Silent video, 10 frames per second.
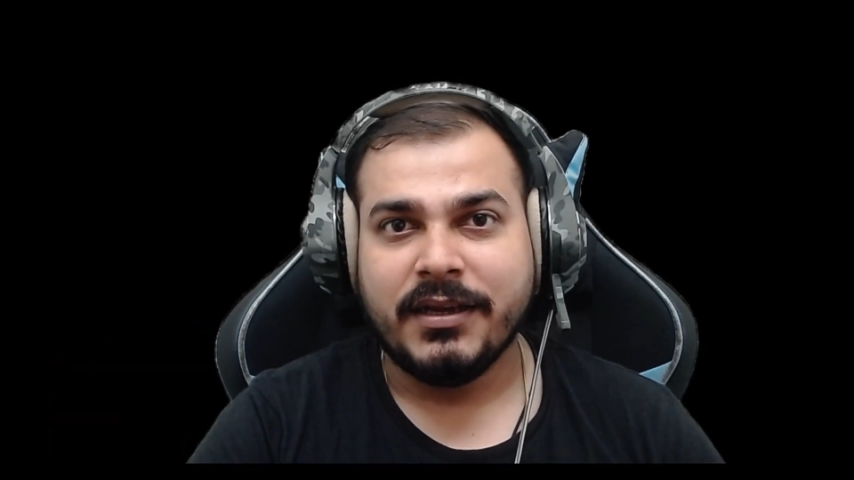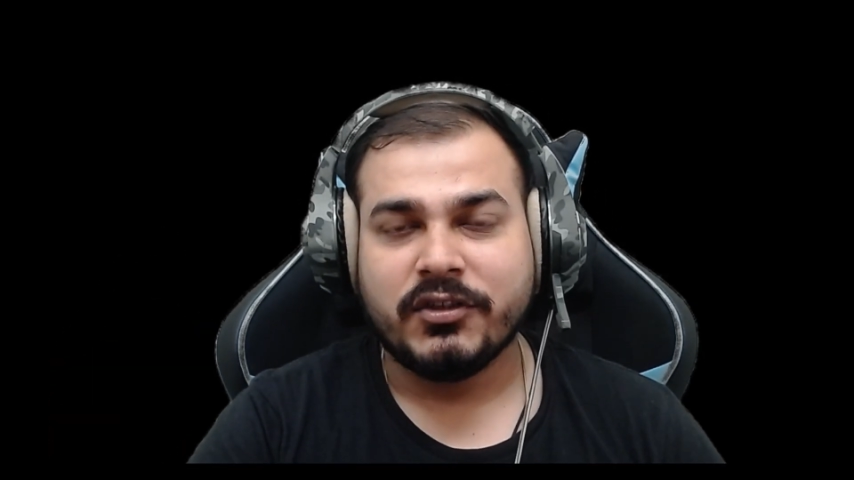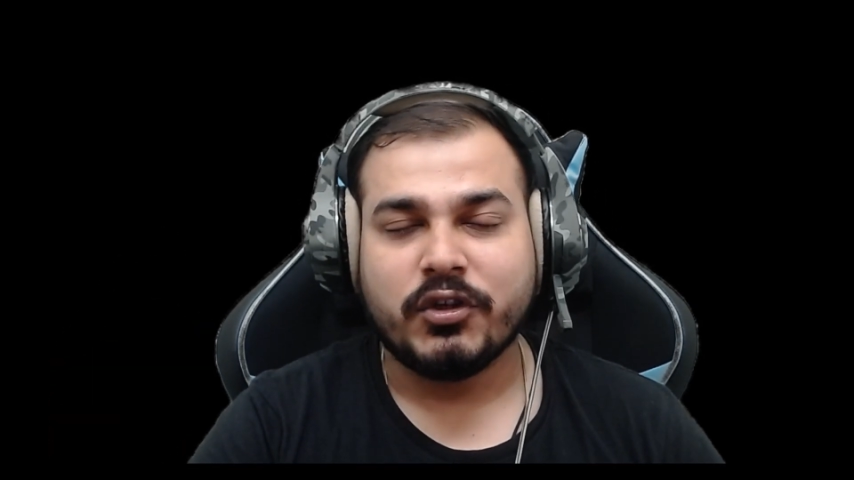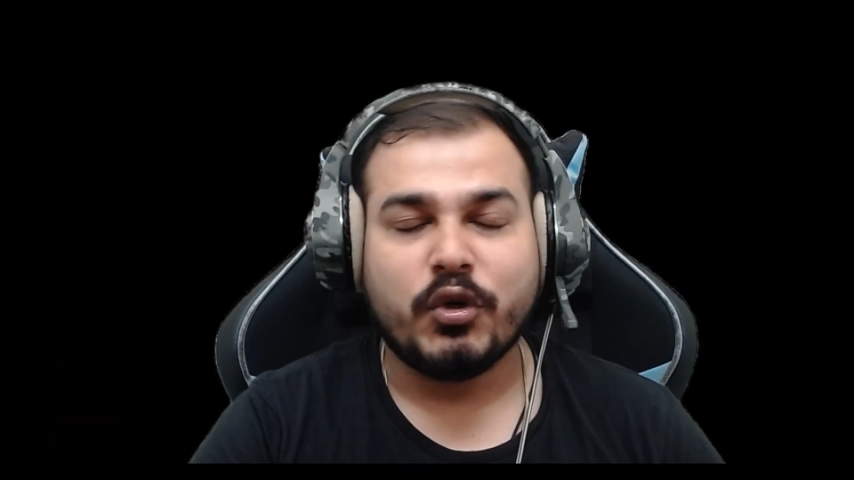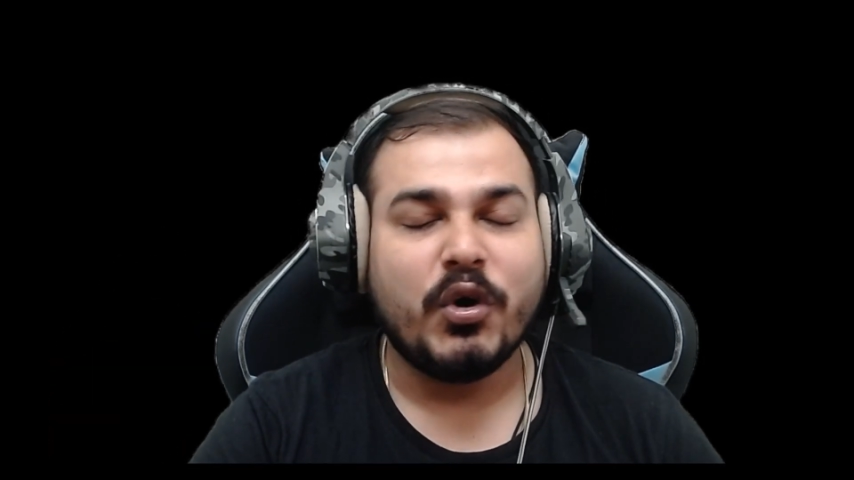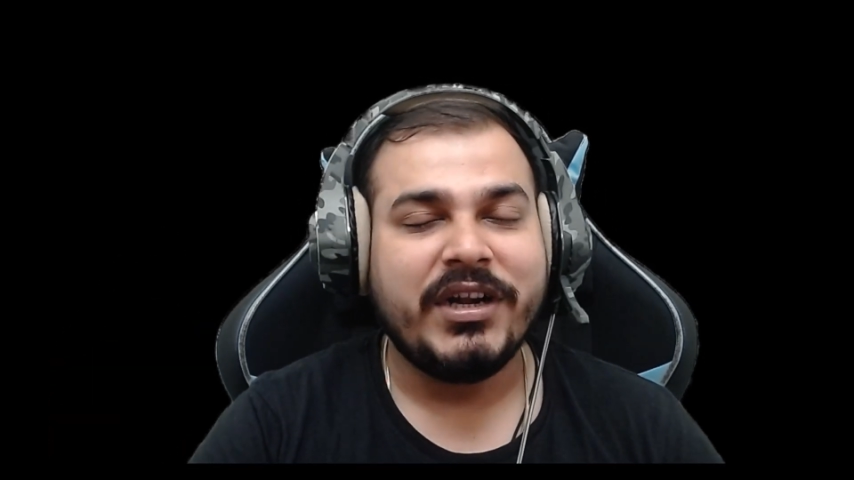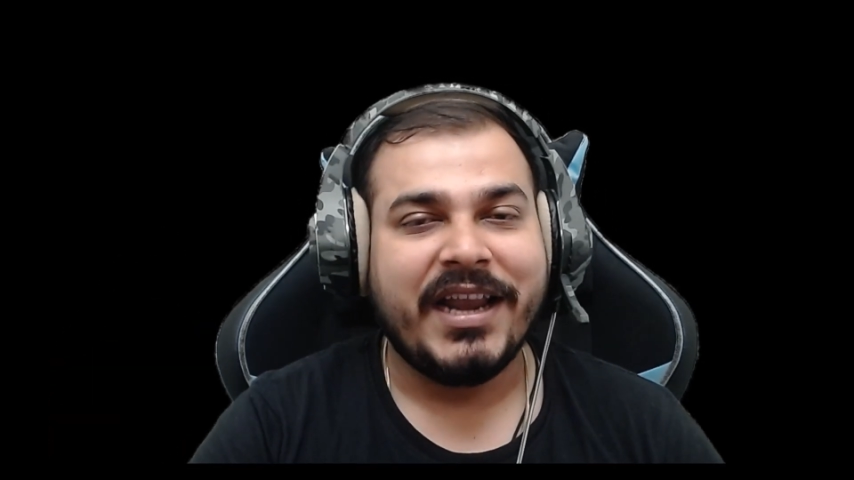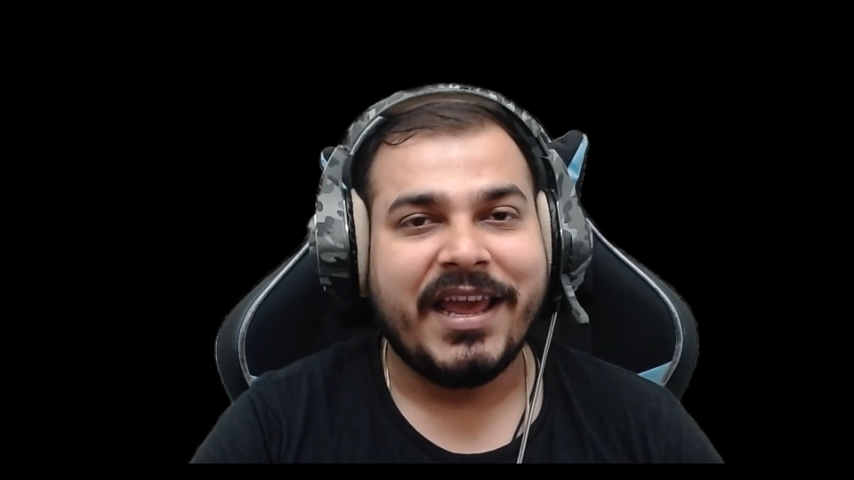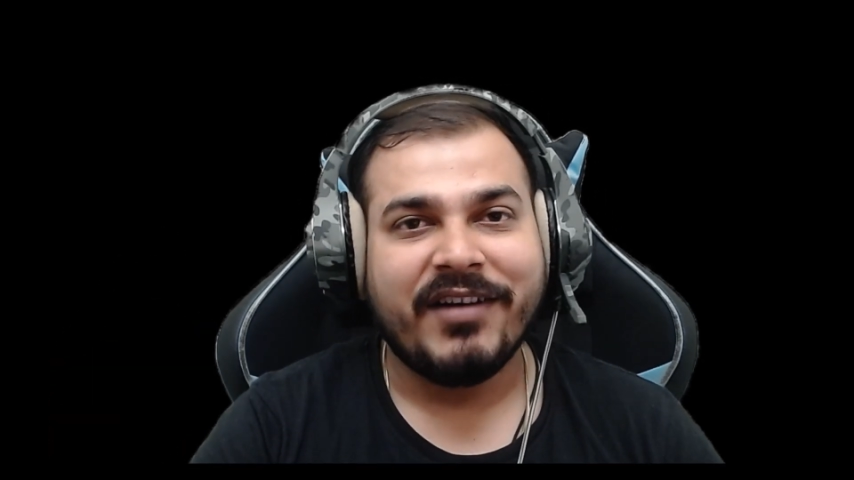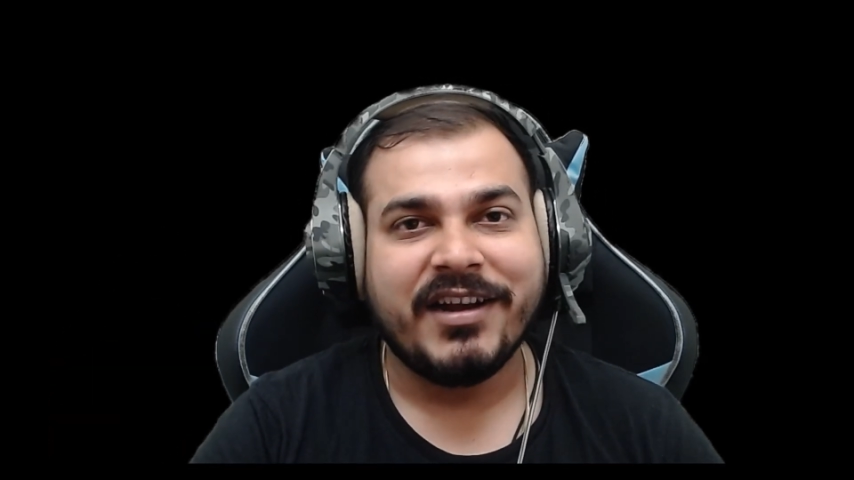So don't
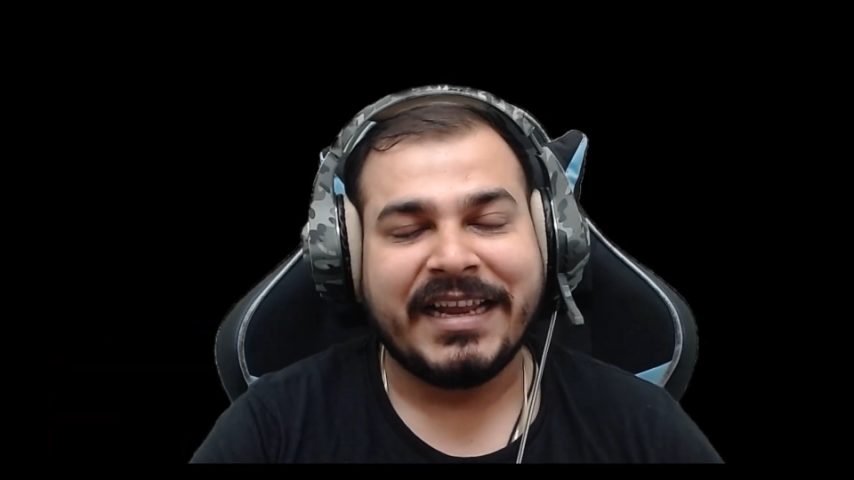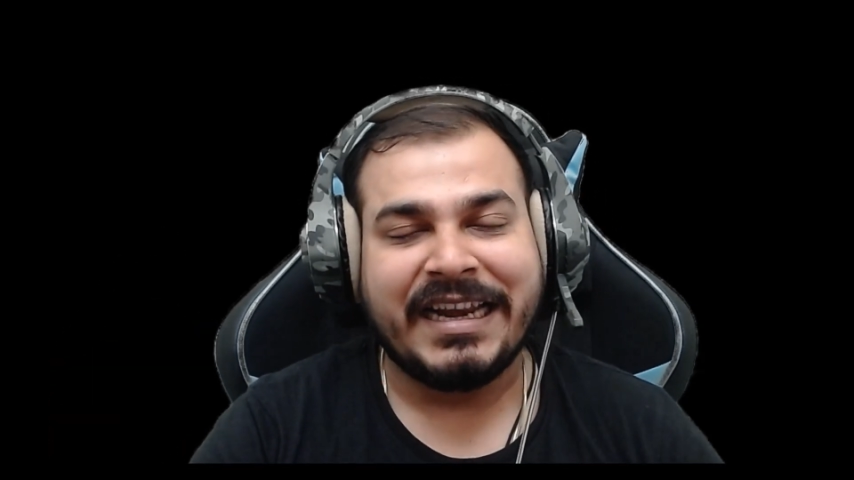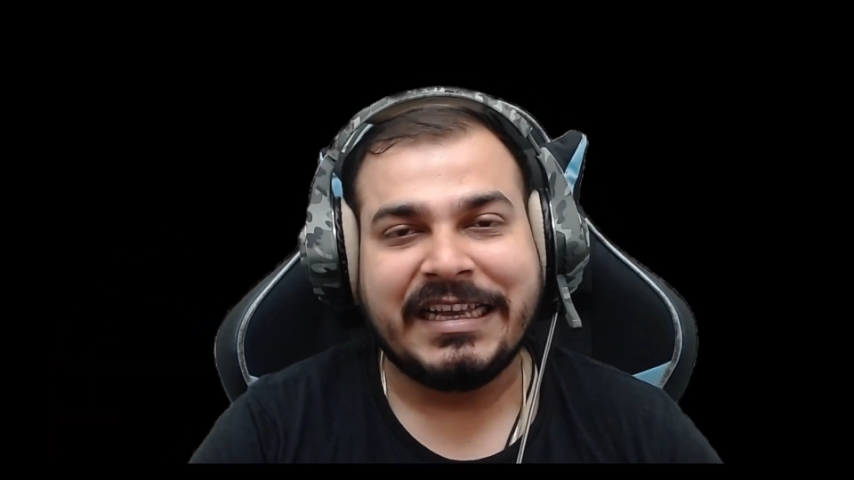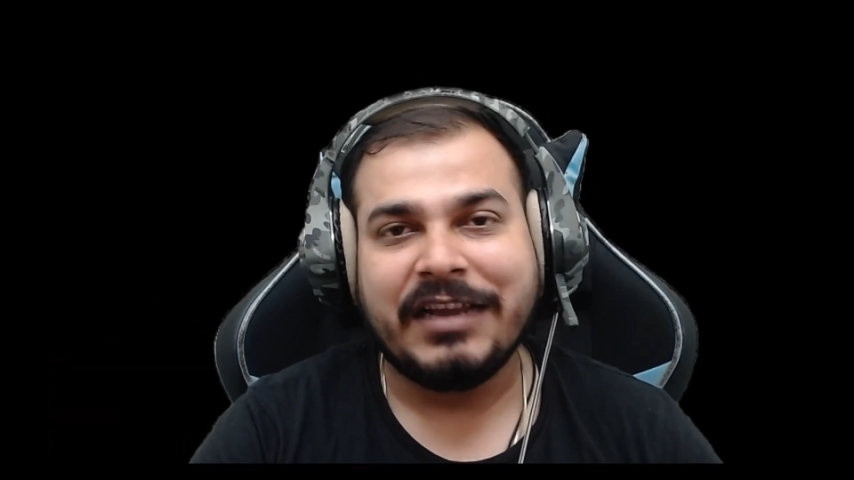never get